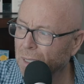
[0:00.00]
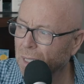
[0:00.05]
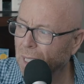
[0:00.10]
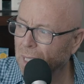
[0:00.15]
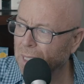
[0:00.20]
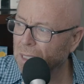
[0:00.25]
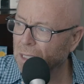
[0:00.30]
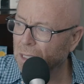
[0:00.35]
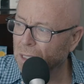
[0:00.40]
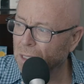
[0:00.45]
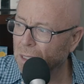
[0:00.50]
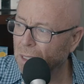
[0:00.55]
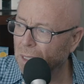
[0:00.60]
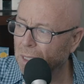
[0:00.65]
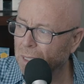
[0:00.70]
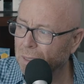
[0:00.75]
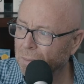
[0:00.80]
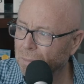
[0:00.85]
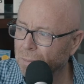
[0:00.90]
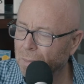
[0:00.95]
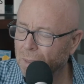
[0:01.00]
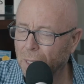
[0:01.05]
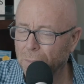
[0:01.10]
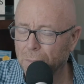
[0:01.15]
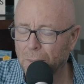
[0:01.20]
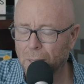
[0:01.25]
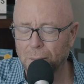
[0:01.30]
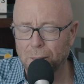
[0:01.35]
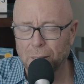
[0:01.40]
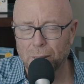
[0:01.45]
I guess you could.
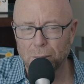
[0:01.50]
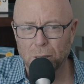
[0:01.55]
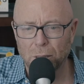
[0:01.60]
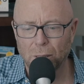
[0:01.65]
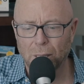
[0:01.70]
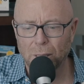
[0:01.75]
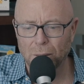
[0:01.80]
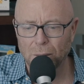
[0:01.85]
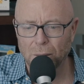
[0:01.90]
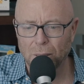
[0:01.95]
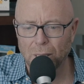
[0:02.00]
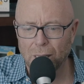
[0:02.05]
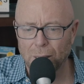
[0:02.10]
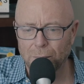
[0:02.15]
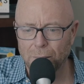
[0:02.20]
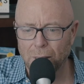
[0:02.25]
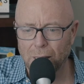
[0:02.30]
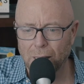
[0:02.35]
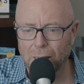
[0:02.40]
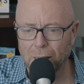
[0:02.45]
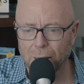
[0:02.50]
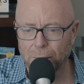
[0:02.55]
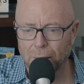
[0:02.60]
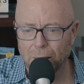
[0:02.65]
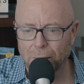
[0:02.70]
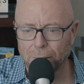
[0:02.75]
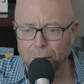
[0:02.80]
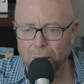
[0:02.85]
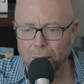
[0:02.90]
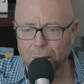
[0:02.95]
I'm, I mean, I'm sure I don't know a lot about Iron
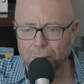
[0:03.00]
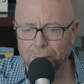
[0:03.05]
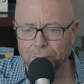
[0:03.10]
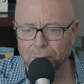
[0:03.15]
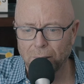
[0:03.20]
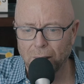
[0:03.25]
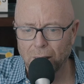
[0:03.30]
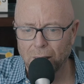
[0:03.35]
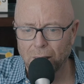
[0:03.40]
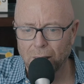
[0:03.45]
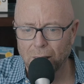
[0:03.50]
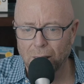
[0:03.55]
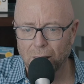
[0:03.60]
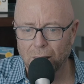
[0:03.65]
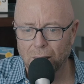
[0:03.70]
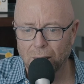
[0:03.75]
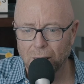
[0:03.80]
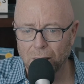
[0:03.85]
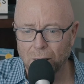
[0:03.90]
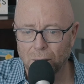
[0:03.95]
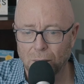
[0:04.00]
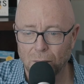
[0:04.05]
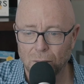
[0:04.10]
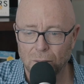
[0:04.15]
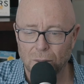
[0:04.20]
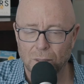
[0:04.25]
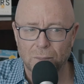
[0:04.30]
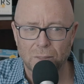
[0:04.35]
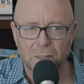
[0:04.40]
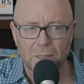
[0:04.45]
Man, but all I know
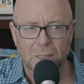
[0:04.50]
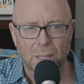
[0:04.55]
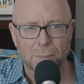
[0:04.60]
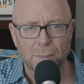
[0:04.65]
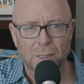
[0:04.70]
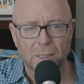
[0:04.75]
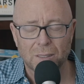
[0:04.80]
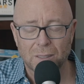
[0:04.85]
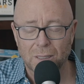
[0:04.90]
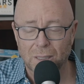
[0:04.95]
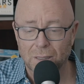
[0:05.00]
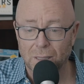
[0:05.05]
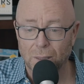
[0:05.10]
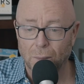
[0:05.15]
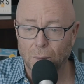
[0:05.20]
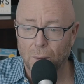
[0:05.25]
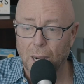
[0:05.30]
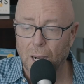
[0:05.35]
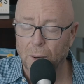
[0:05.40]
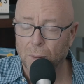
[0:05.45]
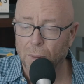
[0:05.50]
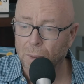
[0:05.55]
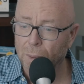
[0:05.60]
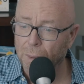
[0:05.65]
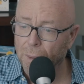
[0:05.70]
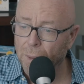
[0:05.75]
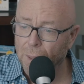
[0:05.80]
is every time I see it, was like wow.